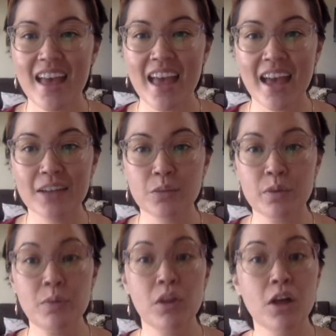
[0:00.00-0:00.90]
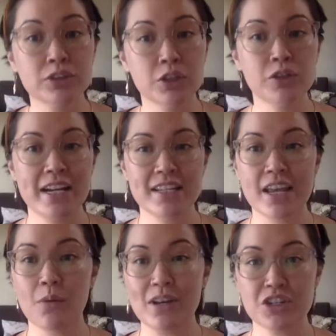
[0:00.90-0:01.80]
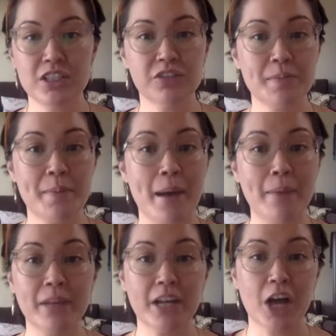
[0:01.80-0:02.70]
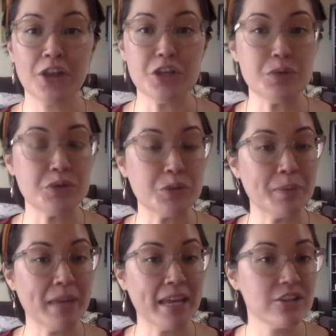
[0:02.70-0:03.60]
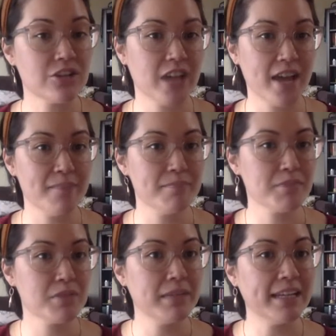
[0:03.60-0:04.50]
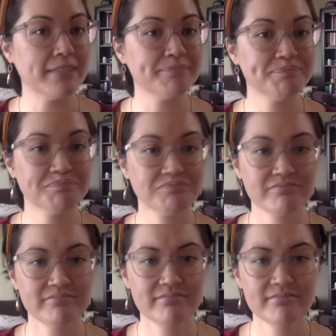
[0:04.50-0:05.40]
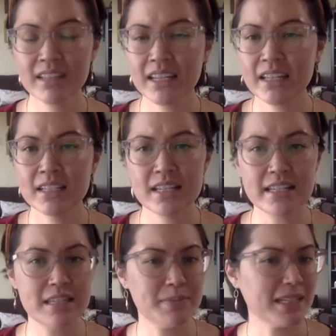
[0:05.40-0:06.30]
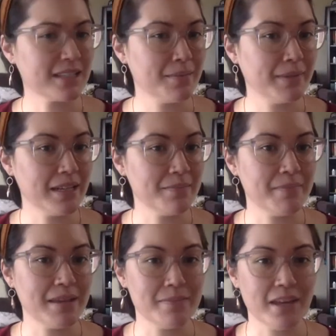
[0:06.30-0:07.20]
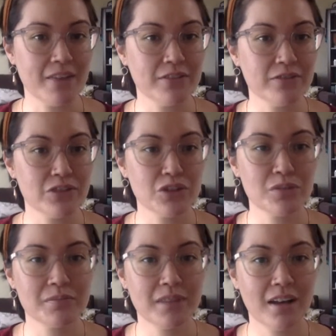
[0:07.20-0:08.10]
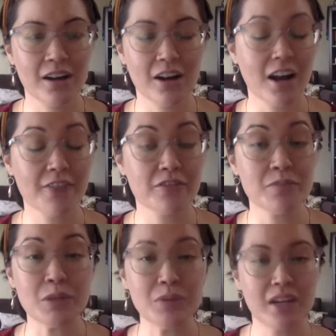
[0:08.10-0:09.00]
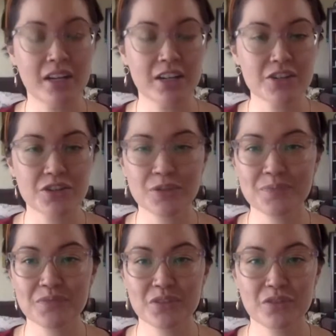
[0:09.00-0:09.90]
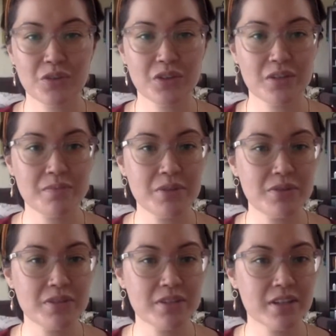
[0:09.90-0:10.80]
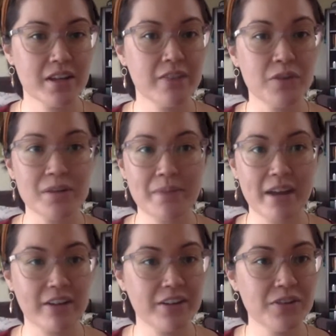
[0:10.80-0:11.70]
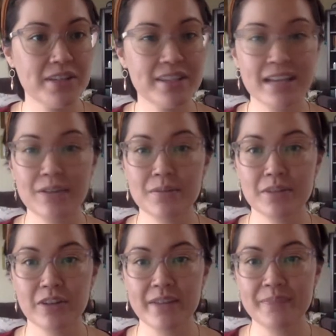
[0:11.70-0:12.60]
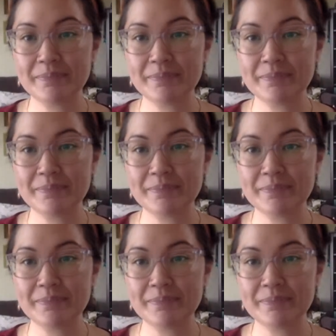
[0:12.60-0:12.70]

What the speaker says: And we will also try to take questions from the public on the YouTube page, time permitting. It seems like somebody might be off of Zoom or off of mute on our Zoom. If you could mute to avoid background noise, that would be great.